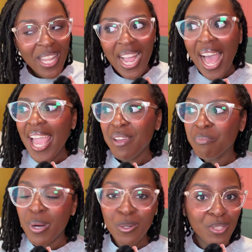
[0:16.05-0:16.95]
Like, I hadn't
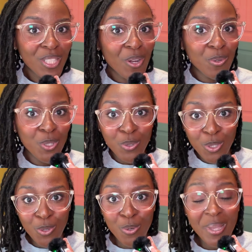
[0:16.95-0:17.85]
posted on
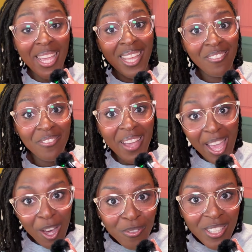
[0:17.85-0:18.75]
YouTube in
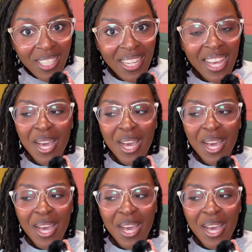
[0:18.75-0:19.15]
forever,